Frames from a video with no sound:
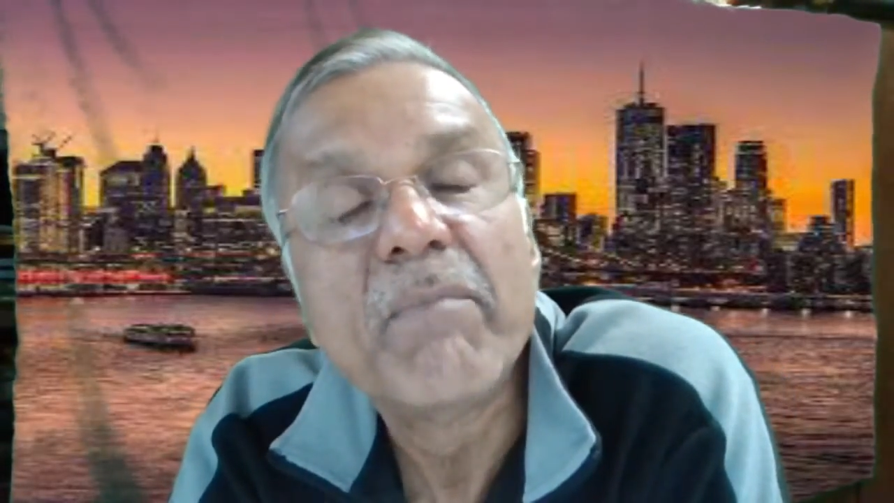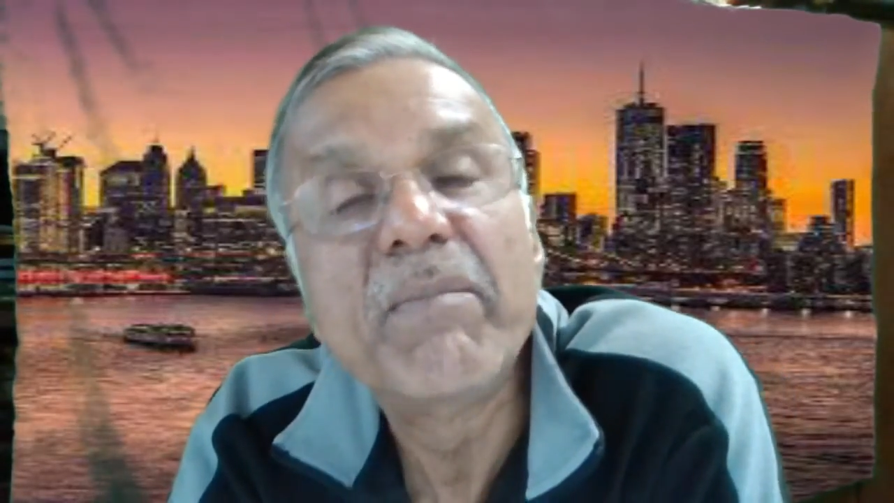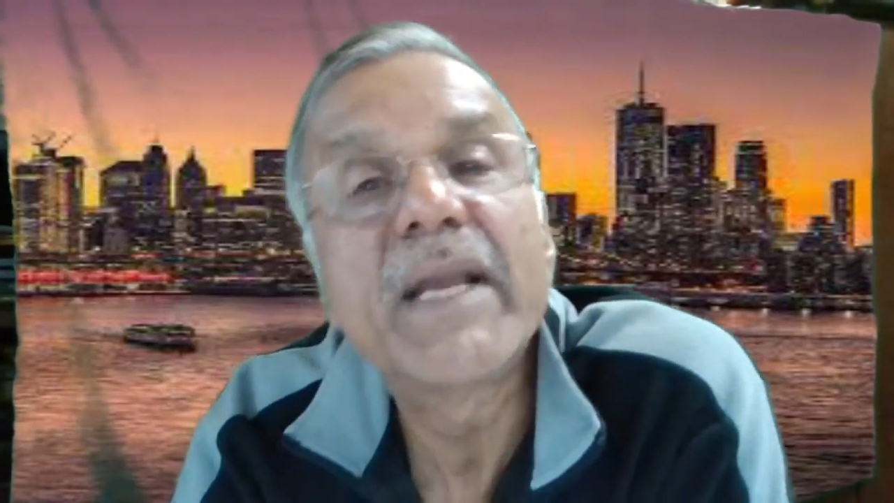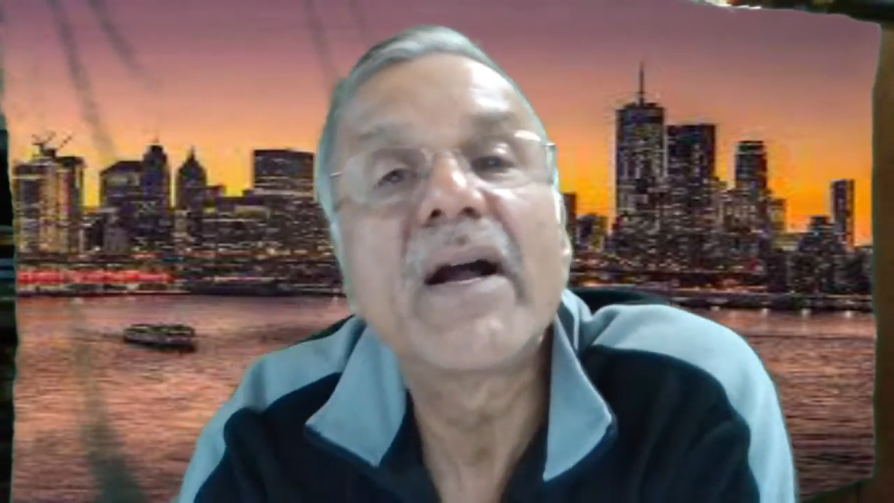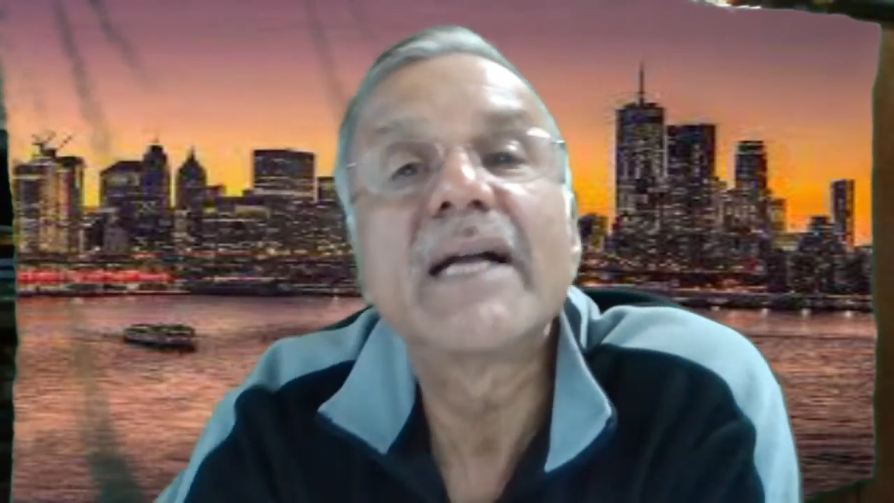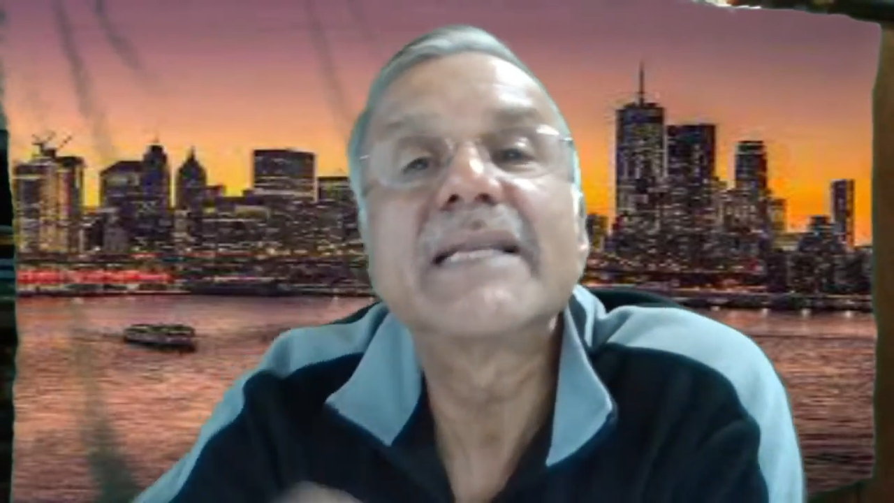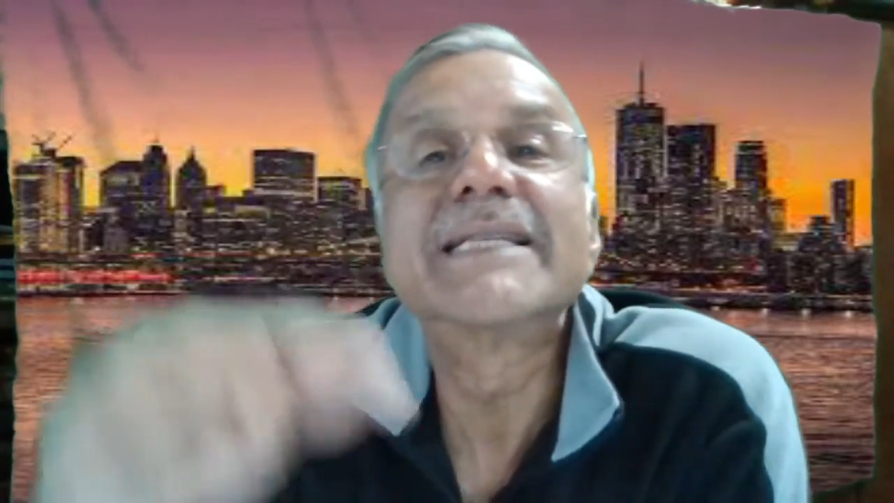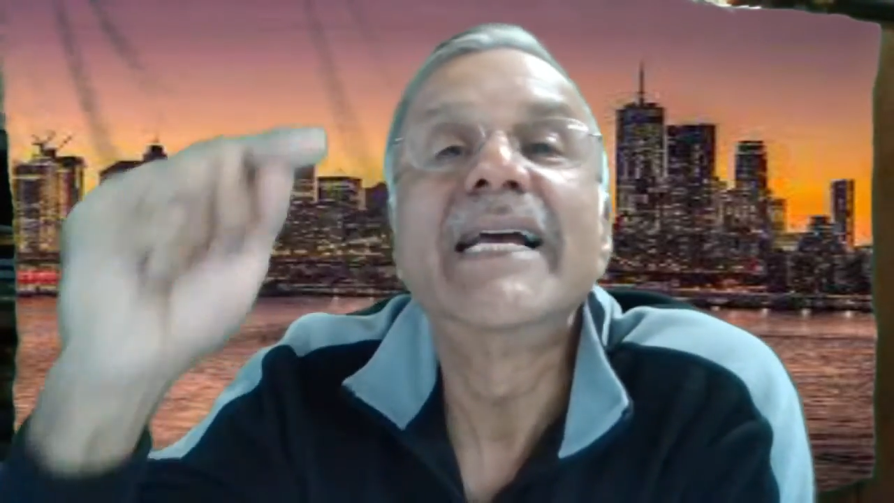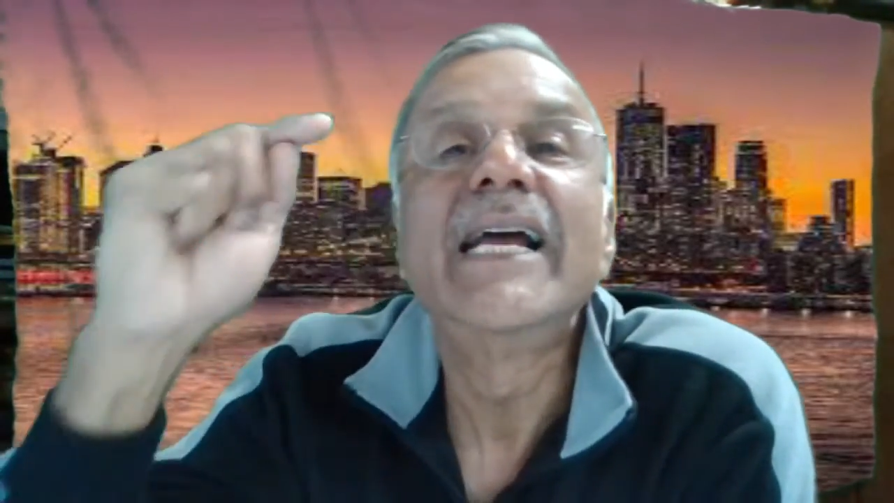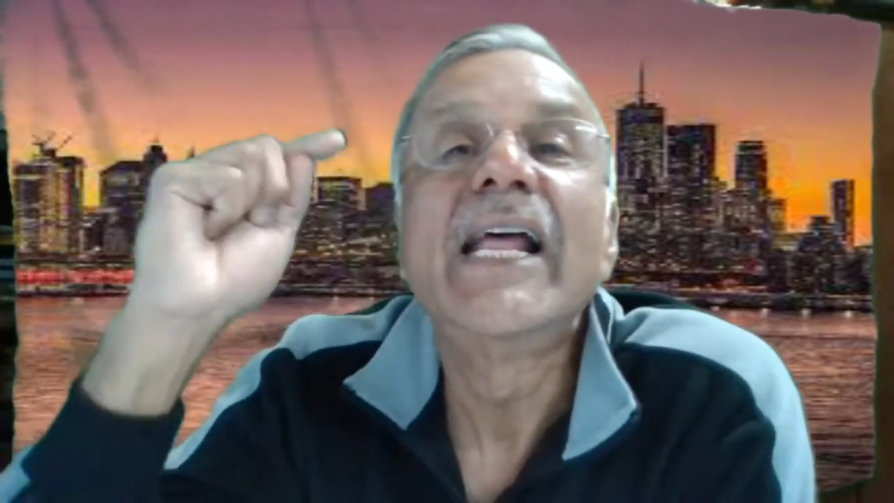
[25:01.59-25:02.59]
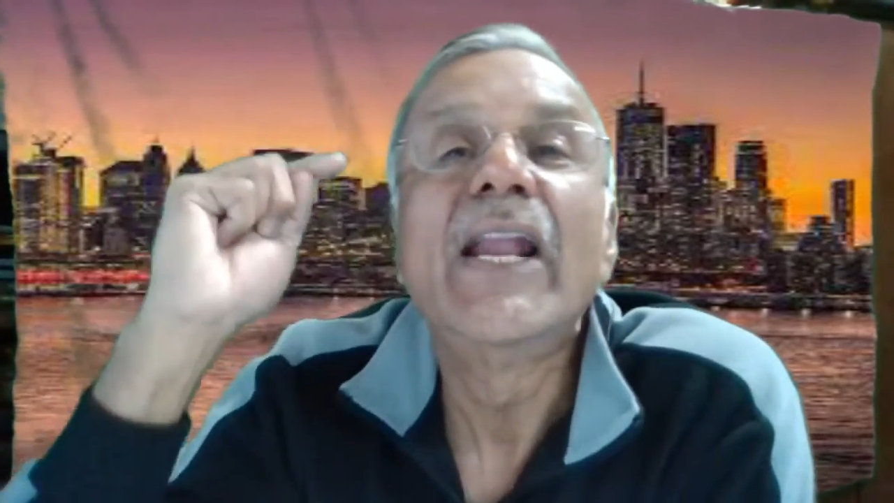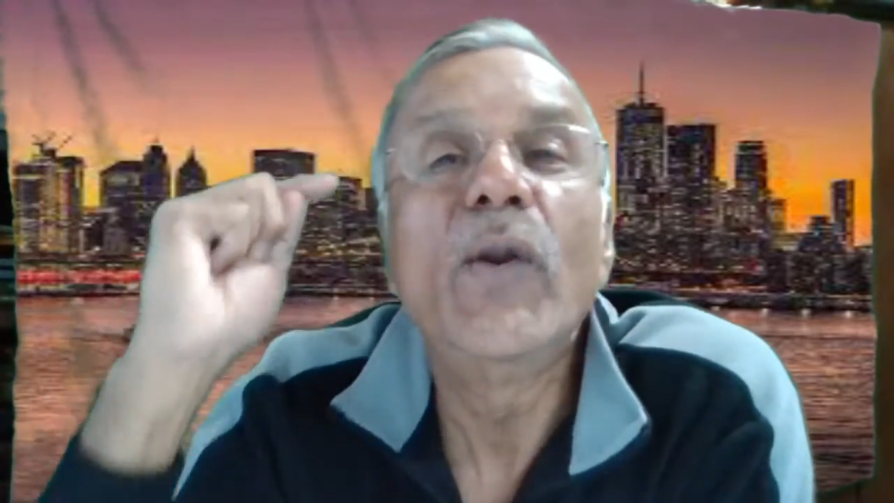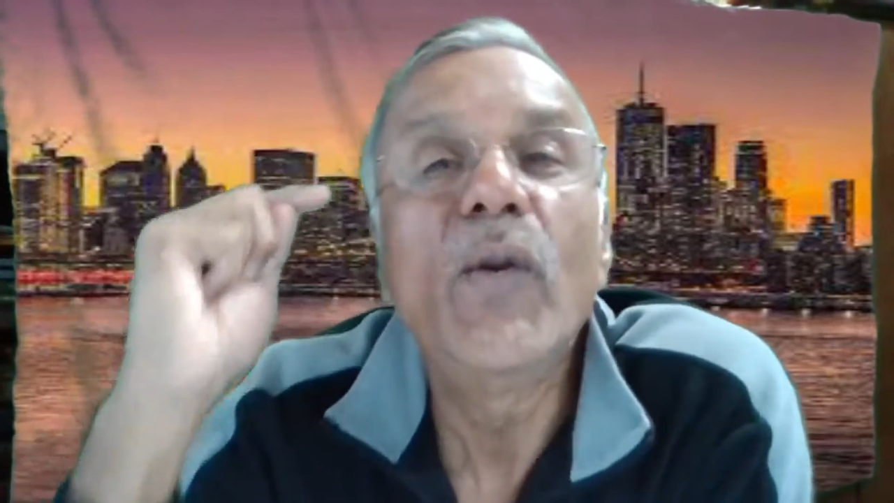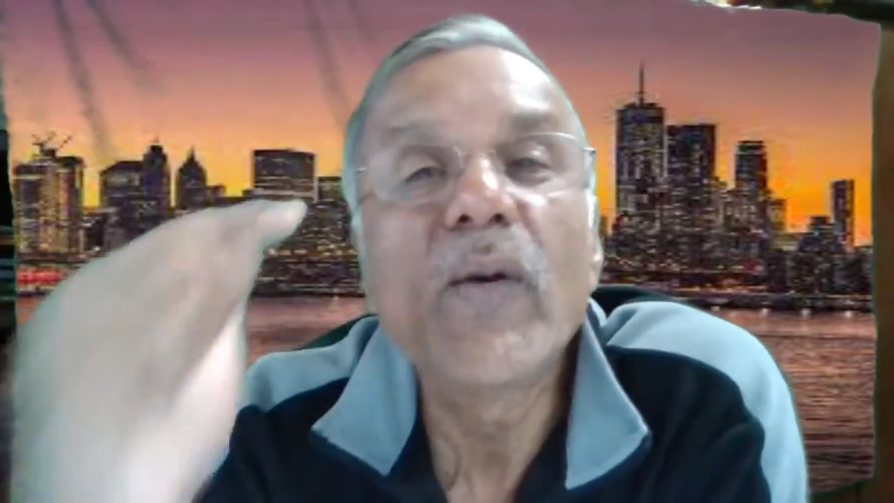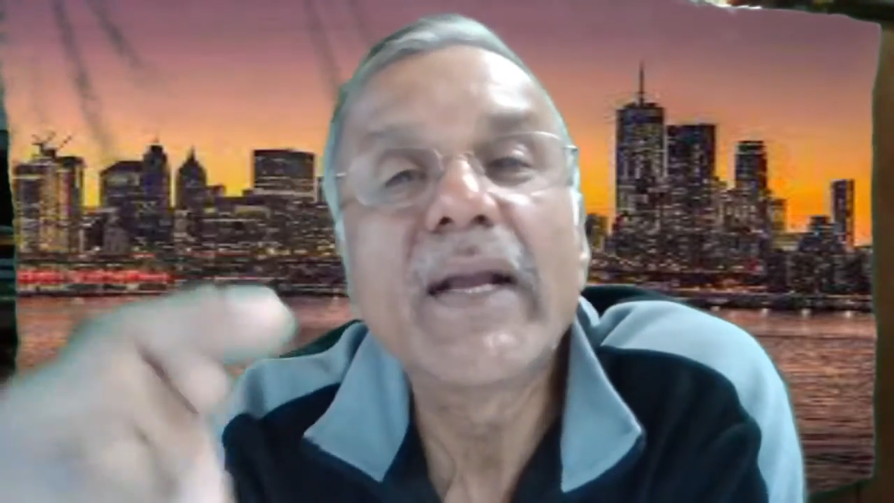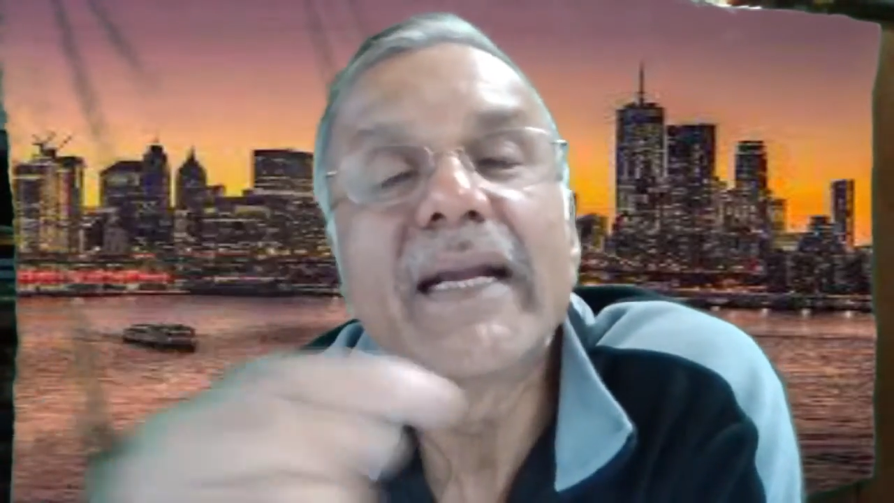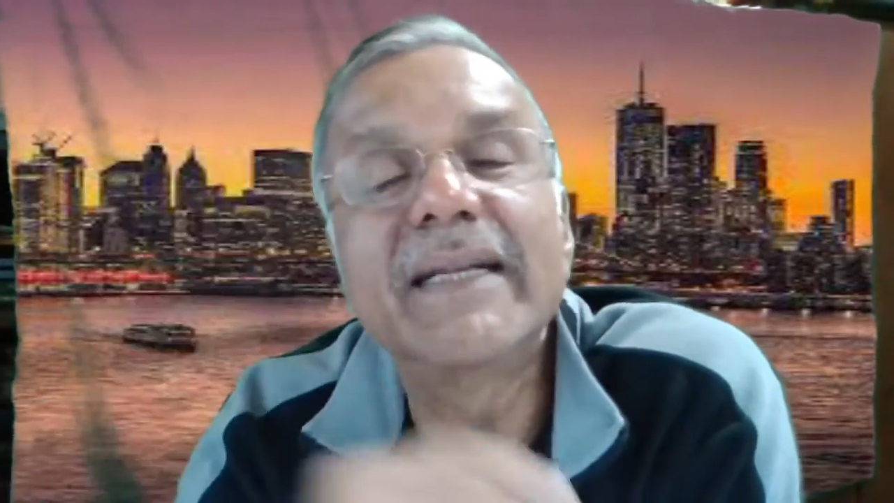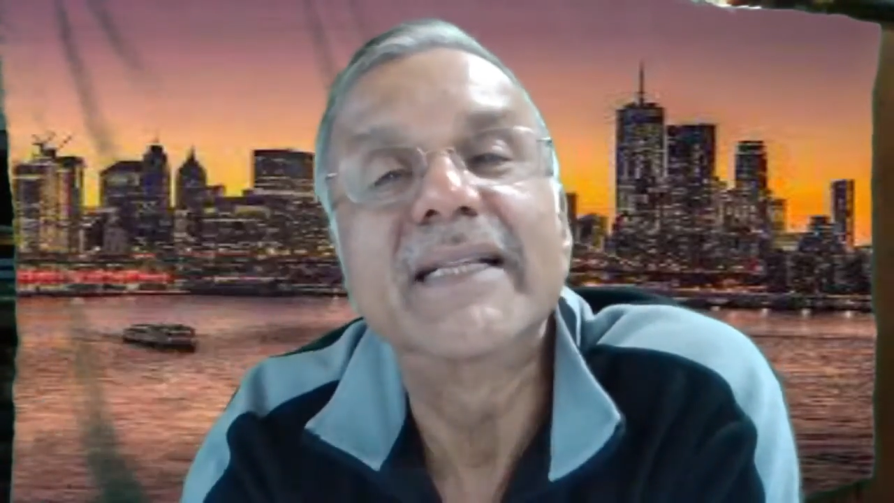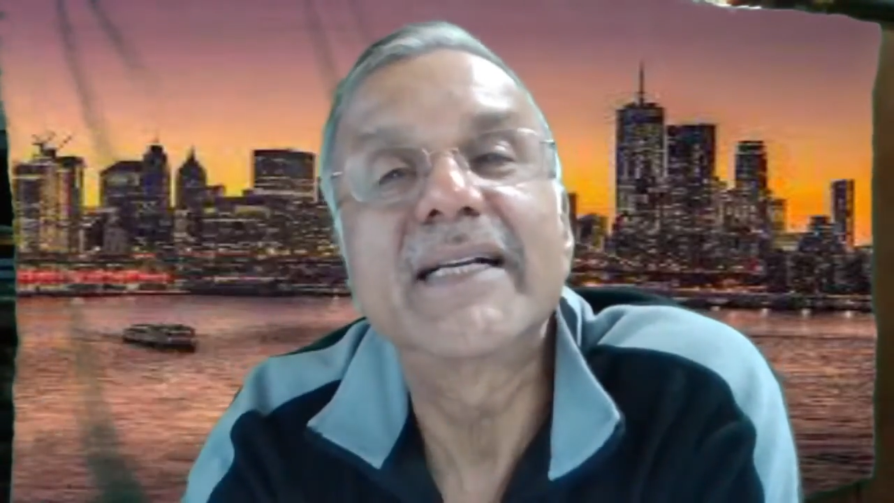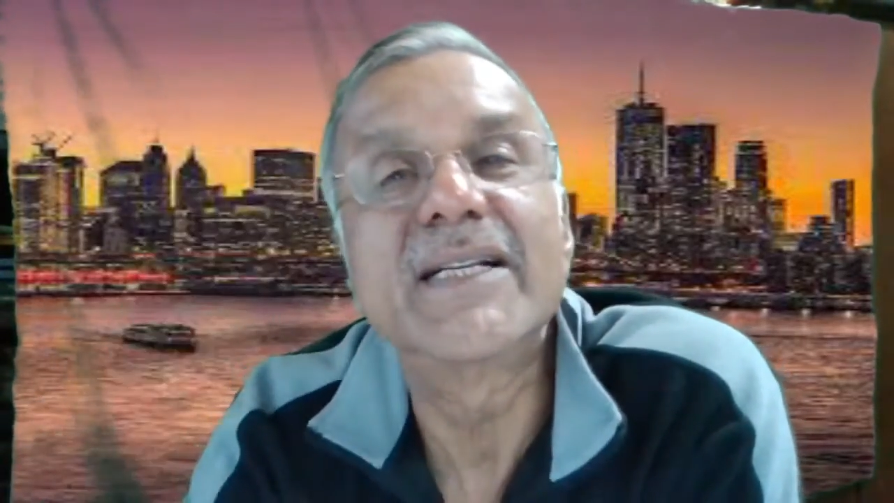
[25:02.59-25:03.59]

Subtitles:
because look at the